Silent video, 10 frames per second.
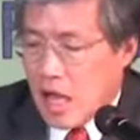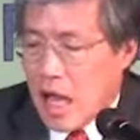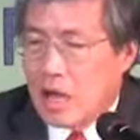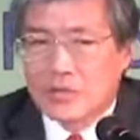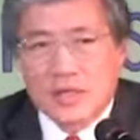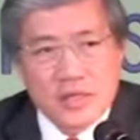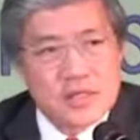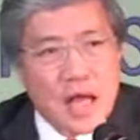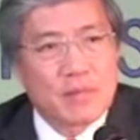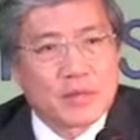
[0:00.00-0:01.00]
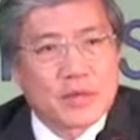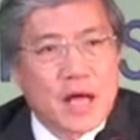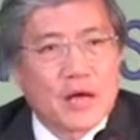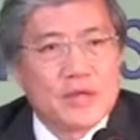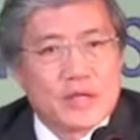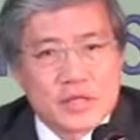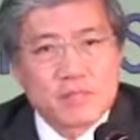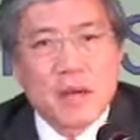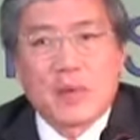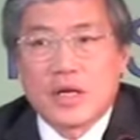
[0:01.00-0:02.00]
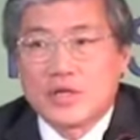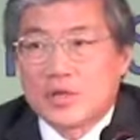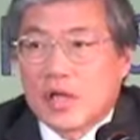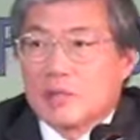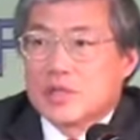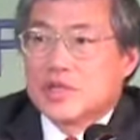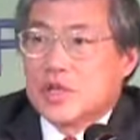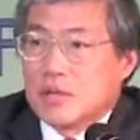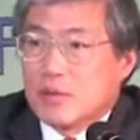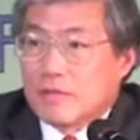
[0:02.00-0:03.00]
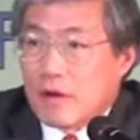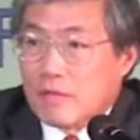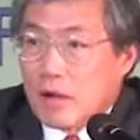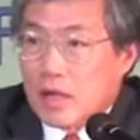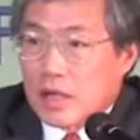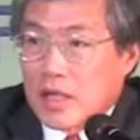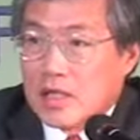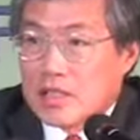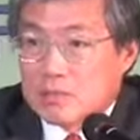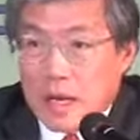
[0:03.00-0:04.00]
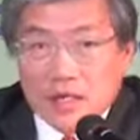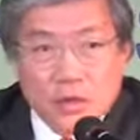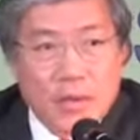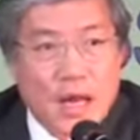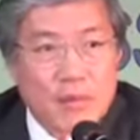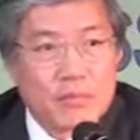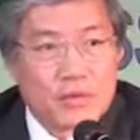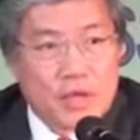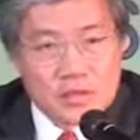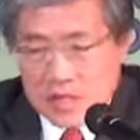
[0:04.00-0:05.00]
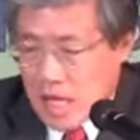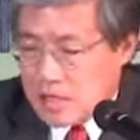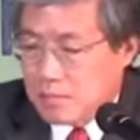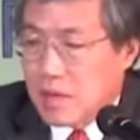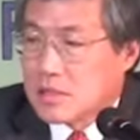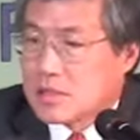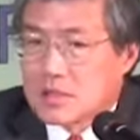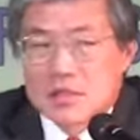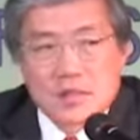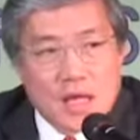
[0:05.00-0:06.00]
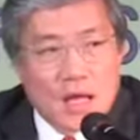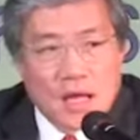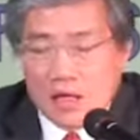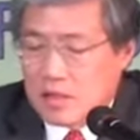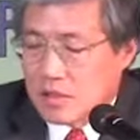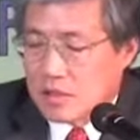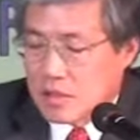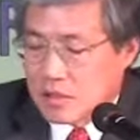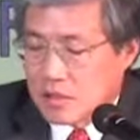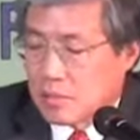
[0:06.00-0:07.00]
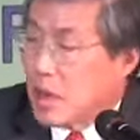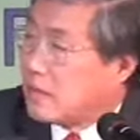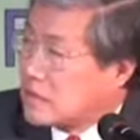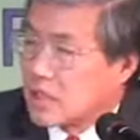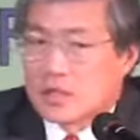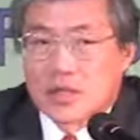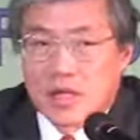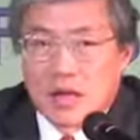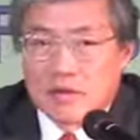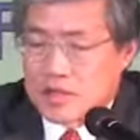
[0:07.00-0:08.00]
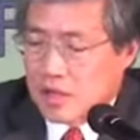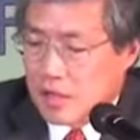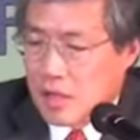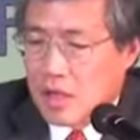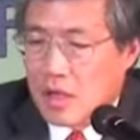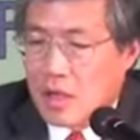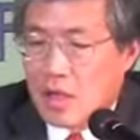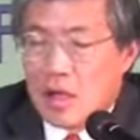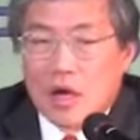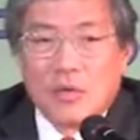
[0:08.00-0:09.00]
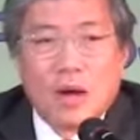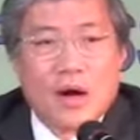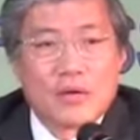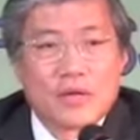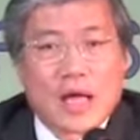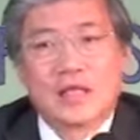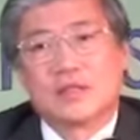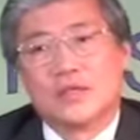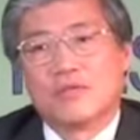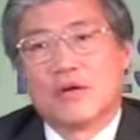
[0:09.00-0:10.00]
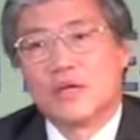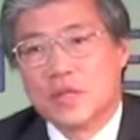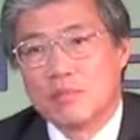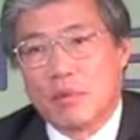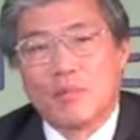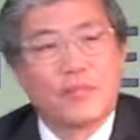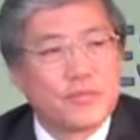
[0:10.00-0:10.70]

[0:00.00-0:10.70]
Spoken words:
How did this happen? How did Japan manage to keep its GDP from falling in spite of what happened to asset prices and to the private sector deleveraging? Well, the answer is very simple.